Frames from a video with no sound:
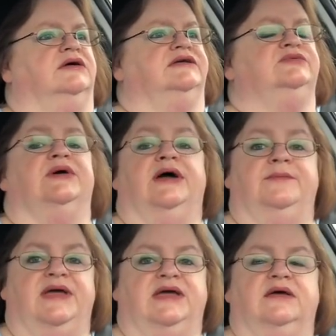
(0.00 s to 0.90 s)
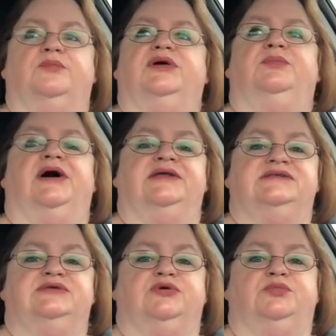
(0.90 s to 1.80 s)
That's why I'm making a big pot of
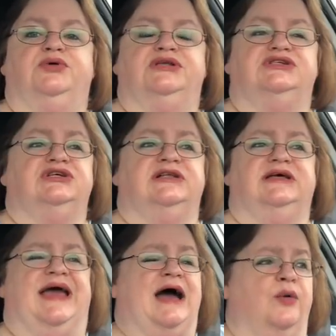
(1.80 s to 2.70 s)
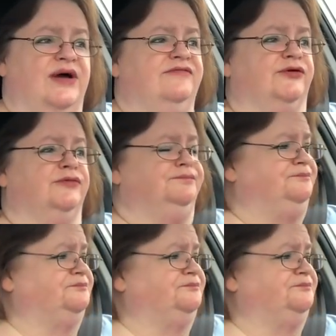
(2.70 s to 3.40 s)
0-point chili. However,